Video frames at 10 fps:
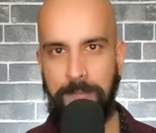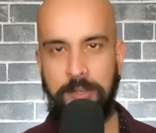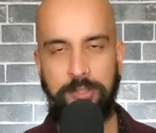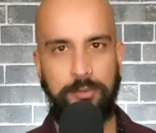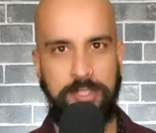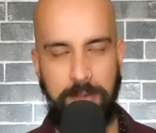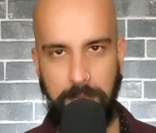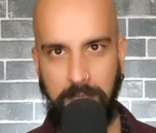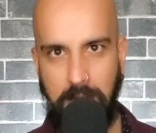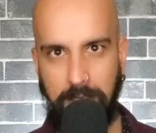So,
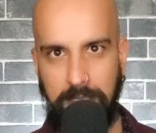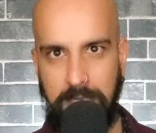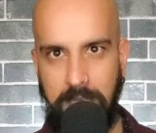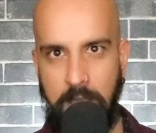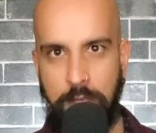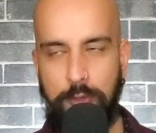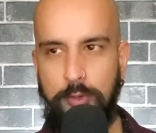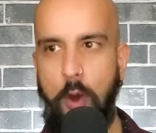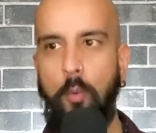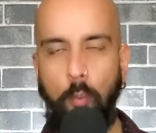similarly, you
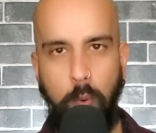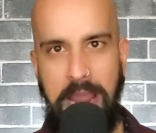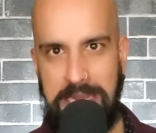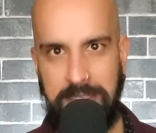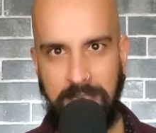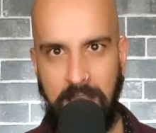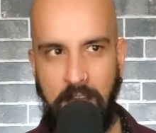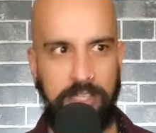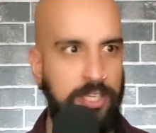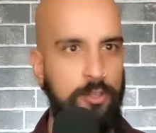don't wait
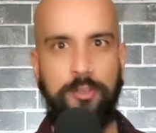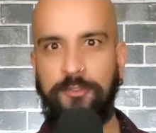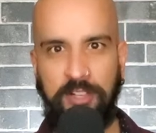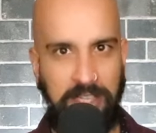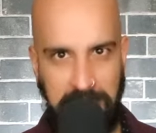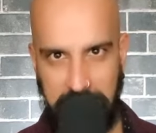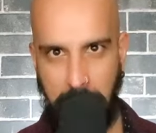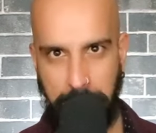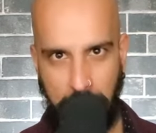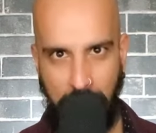until you've cleaned
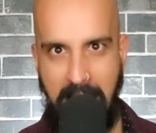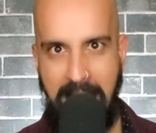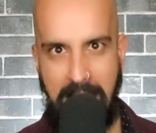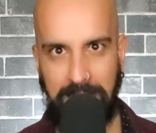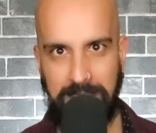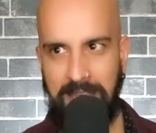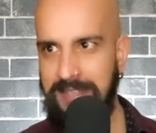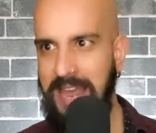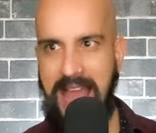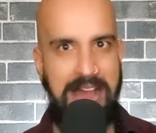up your act
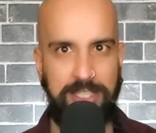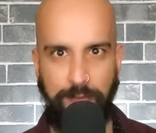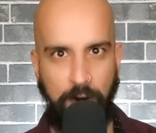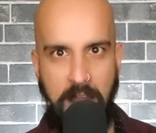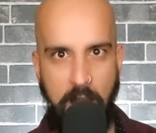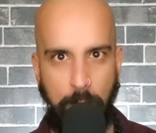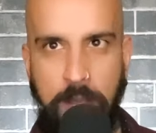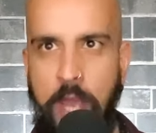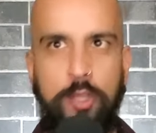to ask for help.